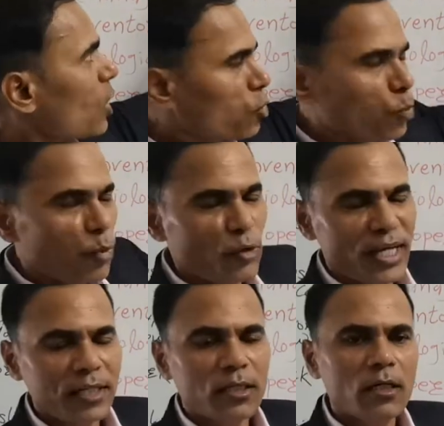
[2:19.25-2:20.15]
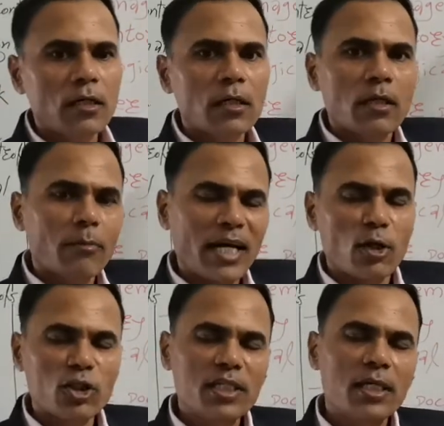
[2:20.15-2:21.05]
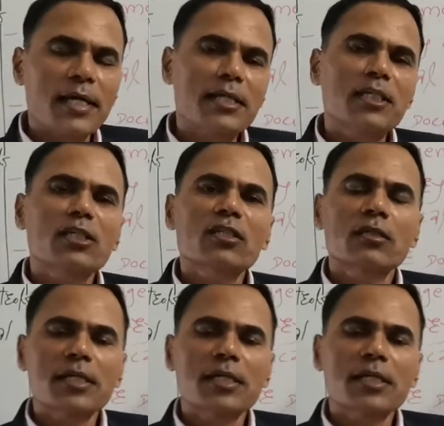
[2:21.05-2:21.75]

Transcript: to protect the biological agents,